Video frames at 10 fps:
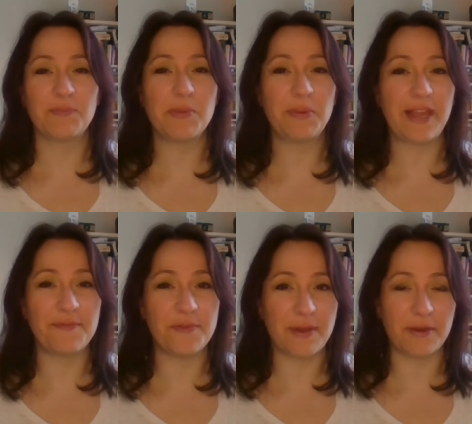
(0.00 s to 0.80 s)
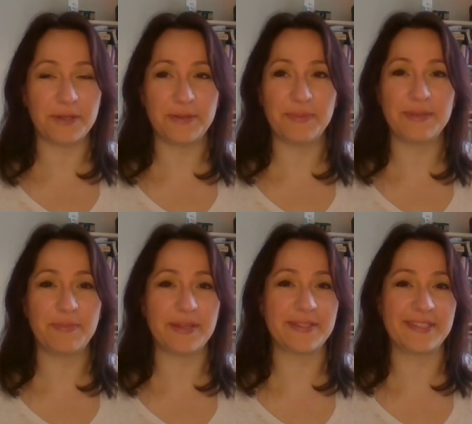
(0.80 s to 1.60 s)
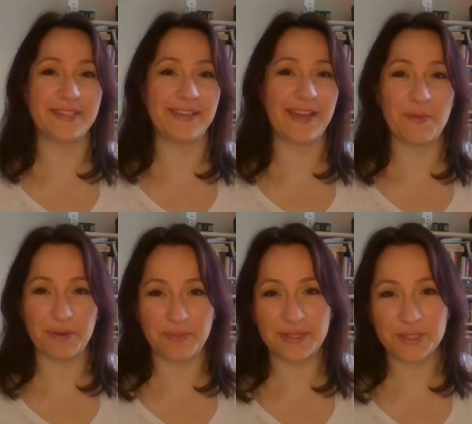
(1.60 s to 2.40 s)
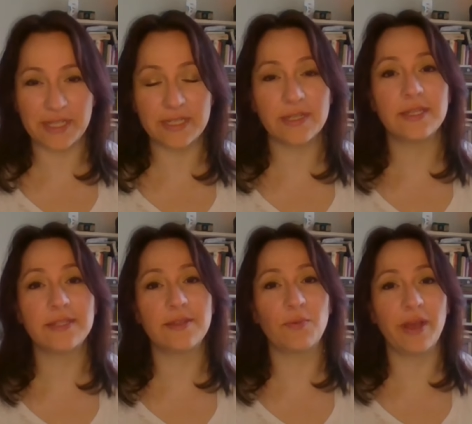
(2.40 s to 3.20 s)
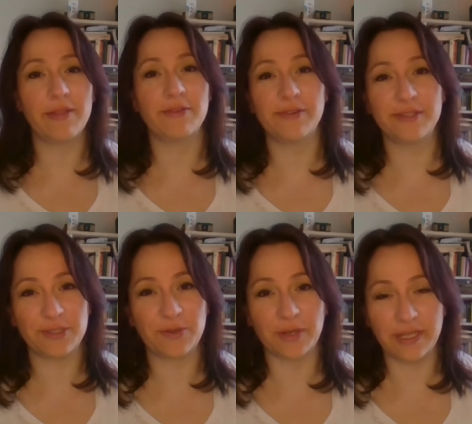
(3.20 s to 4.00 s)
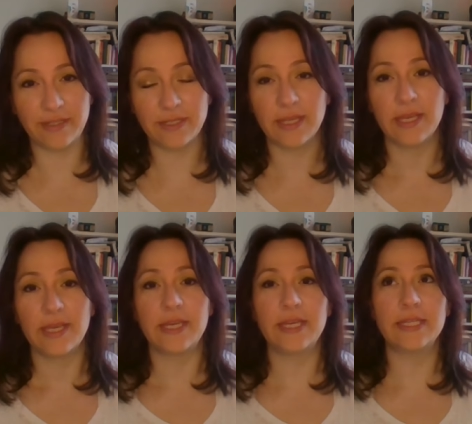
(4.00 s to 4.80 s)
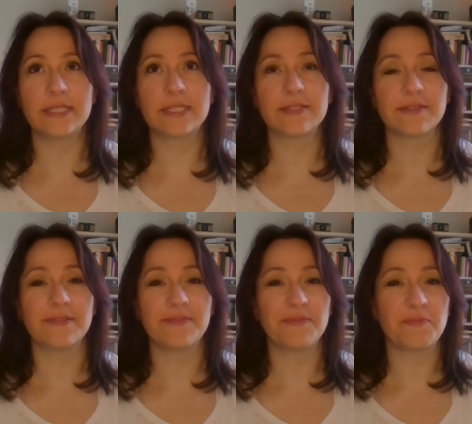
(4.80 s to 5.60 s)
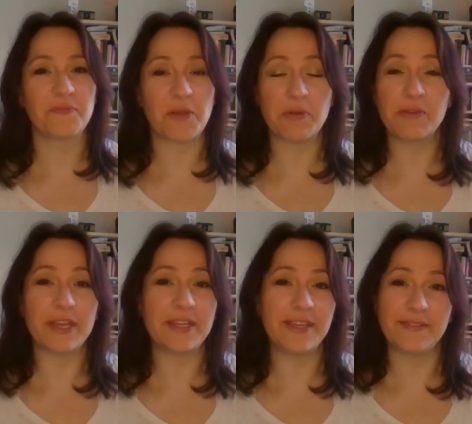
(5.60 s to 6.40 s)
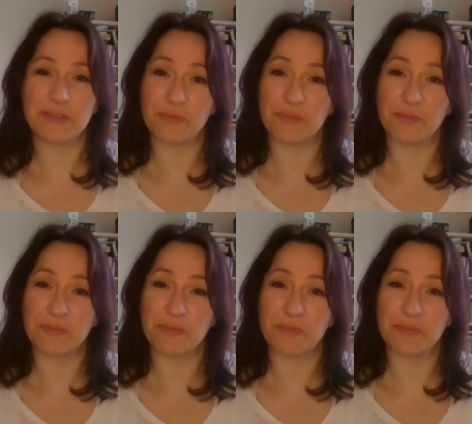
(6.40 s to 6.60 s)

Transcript: people laugh about it a bit, but still I want to mention it. The weather in Scotland. It's very rainy,